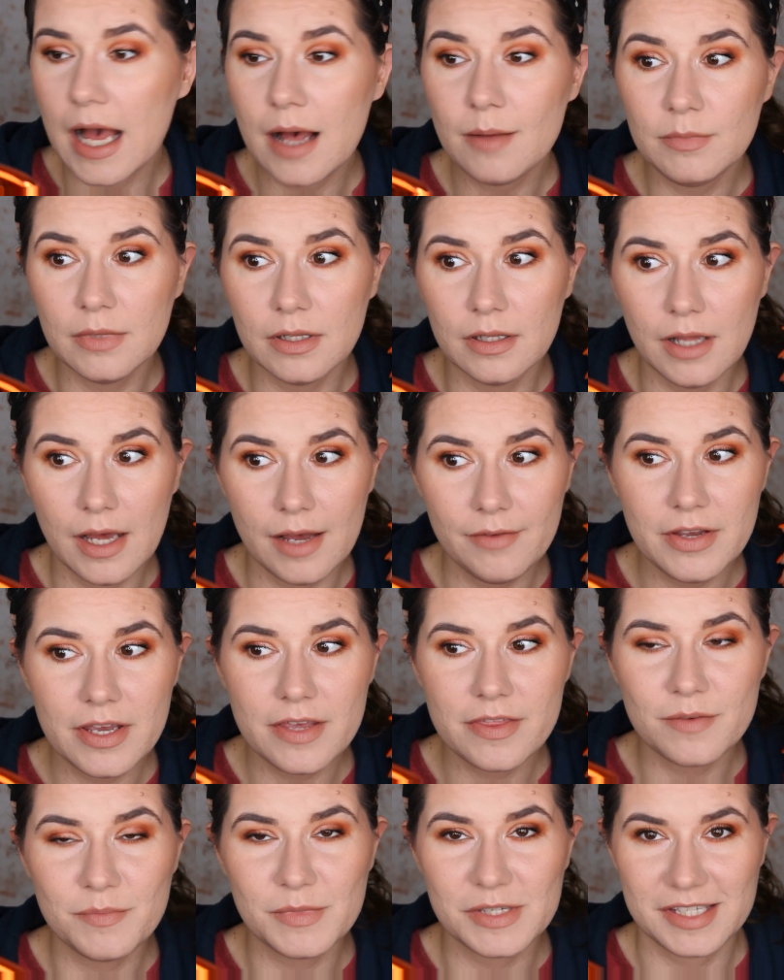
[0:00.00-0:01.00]
I'm
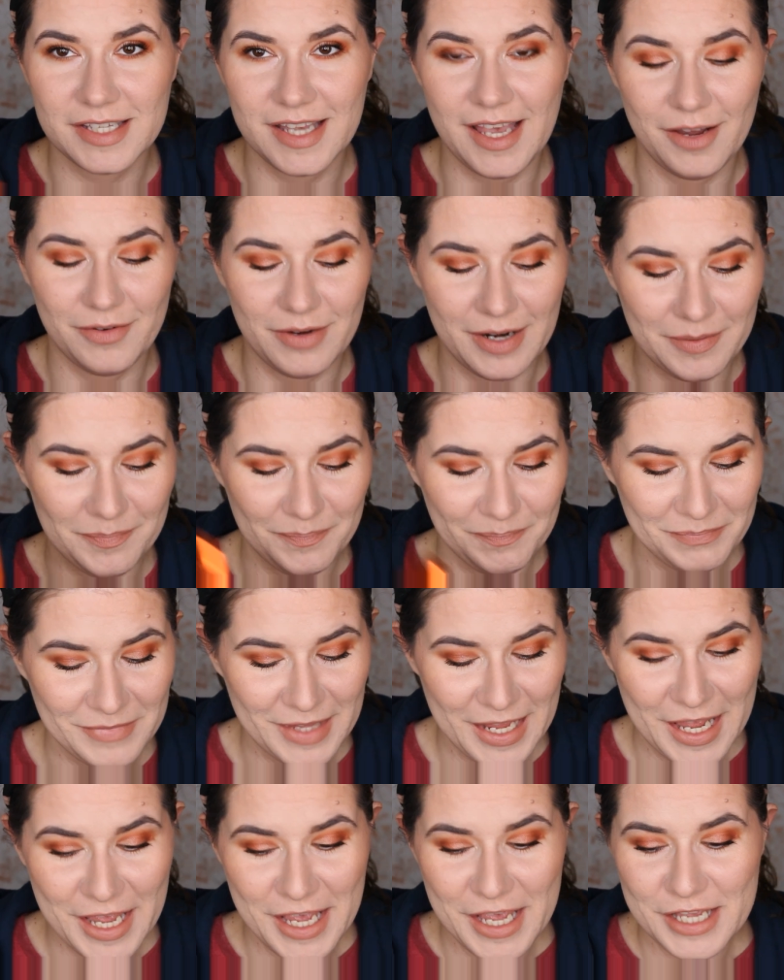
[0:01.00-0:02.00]
loving the mascara.
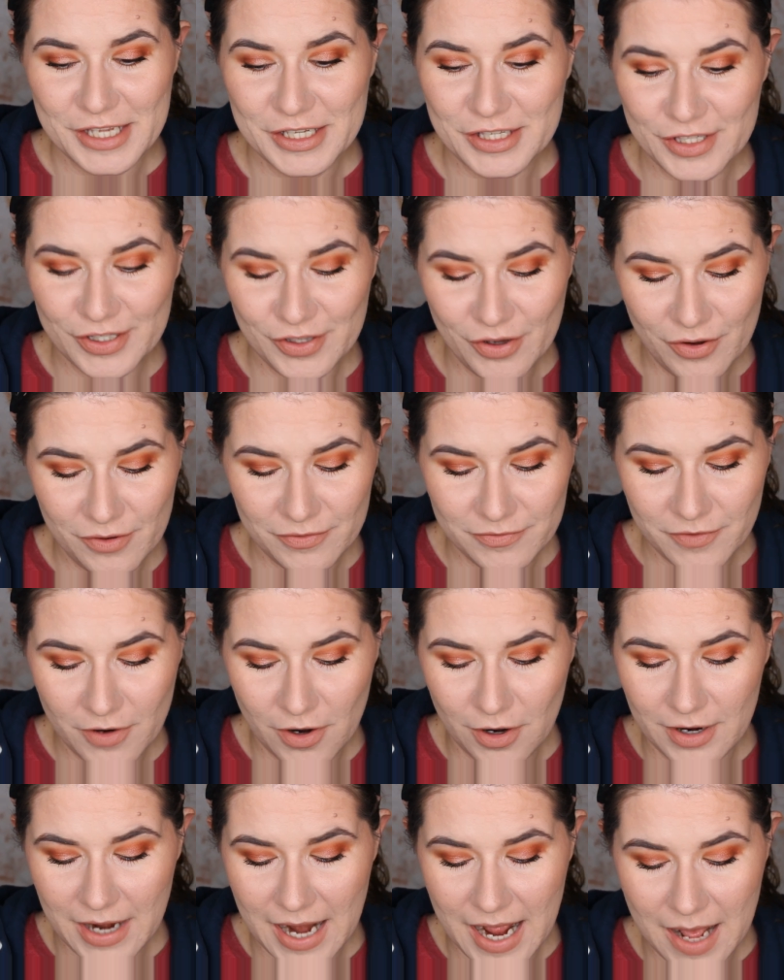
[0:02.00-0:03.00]
So
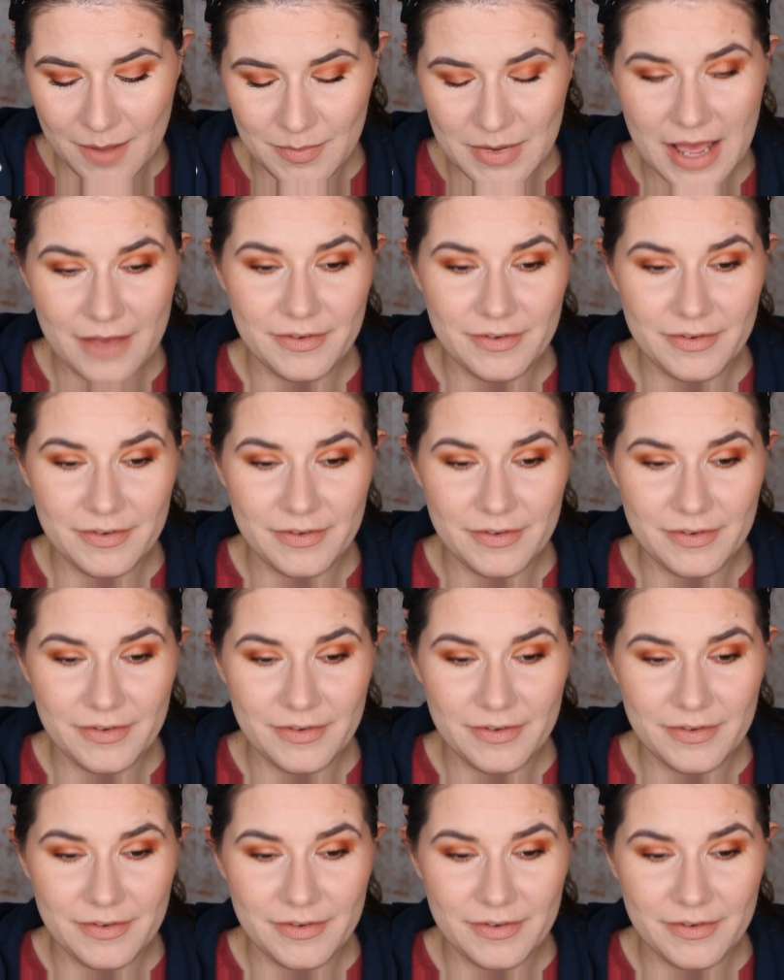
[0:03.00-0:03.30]
far, I'm